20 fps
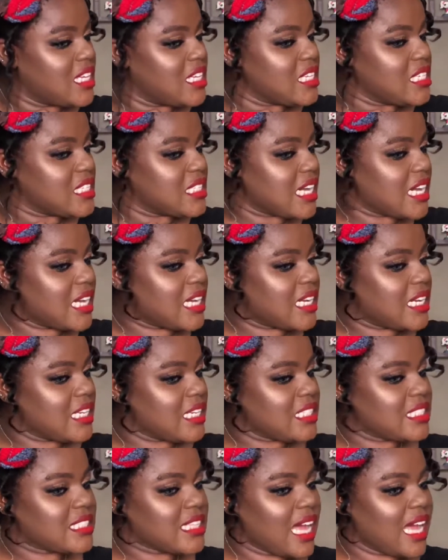check it
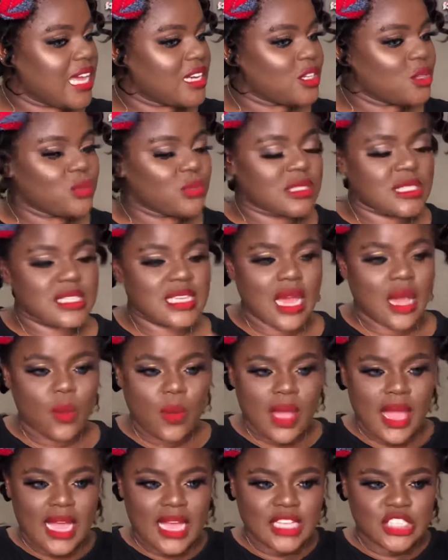and you will see how I
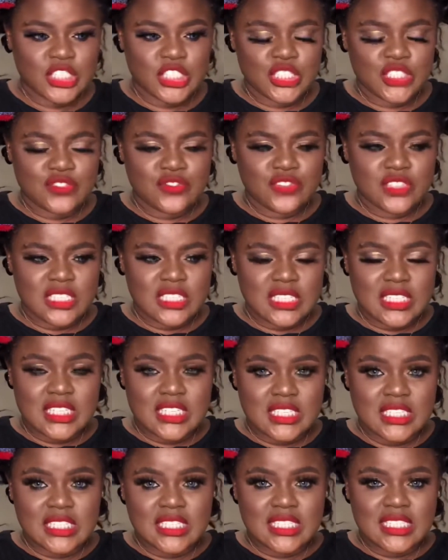achieved this.